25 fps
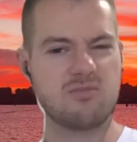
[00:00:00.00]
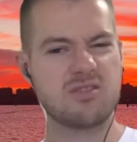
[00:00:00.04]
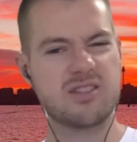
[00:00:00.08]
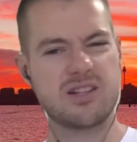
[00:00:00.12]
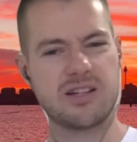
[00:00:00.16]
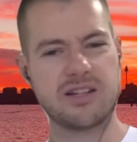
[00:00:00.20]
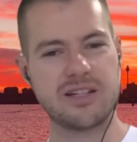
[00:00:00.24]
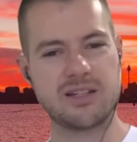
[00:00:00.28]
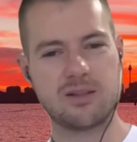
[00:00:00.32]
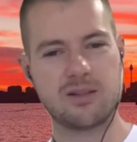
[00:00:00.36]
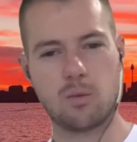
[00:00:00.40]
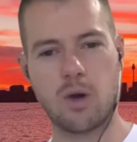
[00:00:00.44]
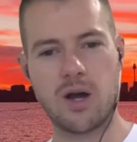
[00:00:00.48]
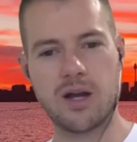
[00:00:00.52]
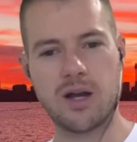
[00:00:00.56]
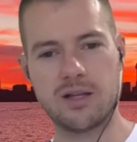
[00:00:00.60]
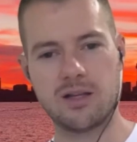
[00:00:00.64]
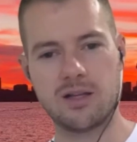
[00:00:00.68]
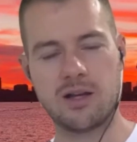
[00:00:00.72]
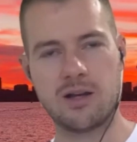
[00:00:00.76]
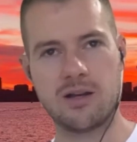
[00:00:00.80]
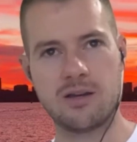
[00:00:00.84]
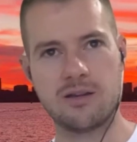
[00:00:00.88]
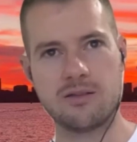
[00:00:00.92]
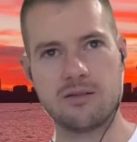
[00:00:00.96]
It's a little white
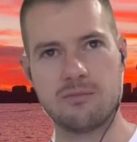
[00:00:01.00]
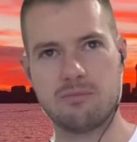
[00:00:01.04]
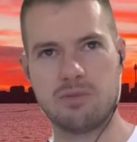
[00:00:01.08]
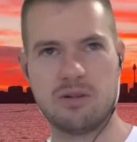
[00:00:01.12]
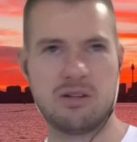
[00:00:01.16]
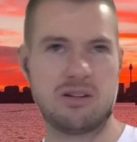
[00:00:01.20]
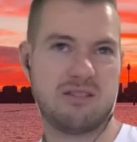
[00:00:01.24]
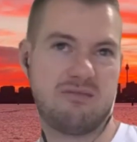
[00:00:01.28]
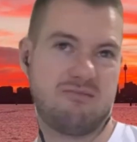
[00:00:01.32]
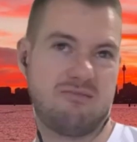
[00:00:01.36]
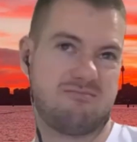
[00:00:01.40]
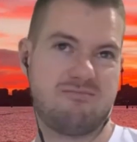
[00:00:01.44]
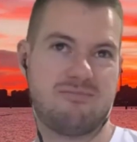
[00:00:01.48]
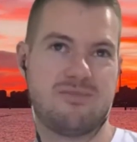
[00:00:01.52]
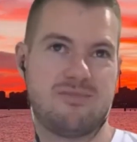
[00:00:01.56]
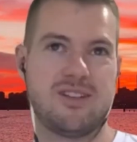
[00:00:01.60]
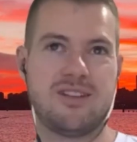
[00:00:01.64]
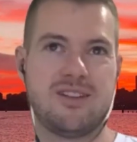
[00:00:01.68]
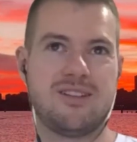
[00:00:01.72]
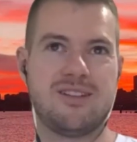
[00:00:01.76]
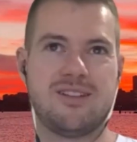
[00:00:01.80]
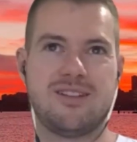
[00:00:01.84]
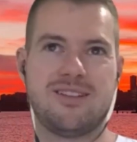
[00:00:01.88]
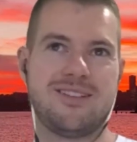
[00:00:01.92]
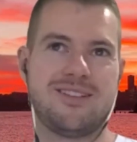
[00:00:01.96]
lie, but
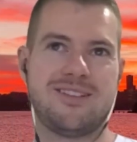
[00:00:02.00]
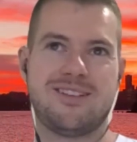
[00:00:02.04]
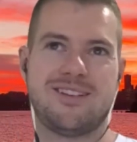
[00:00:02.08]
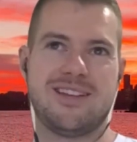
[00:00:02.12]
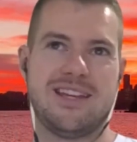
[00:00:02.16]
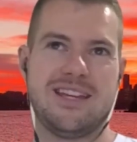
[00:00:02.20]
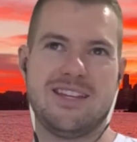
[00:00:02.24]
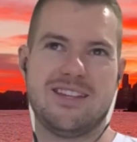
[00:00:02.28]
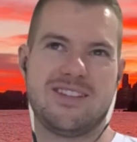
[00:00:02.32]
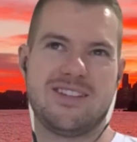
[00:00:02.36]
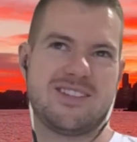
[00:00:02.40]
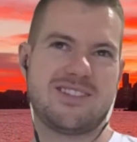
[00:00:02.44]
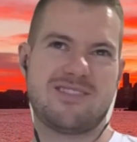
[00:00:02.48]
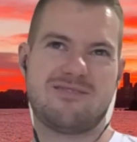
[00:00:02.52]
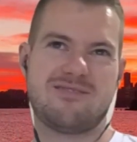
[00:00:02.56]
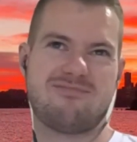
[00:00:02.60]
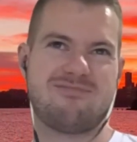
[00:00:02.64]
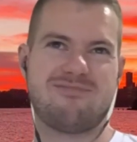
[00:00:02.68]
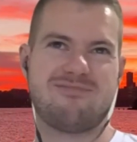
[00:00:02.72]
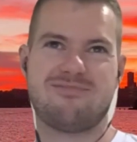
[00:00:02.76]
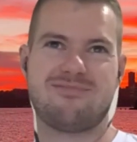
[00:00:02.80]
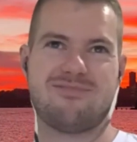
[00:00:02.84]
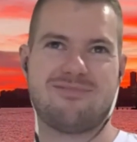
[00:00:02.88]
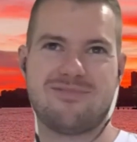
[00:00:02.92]
it's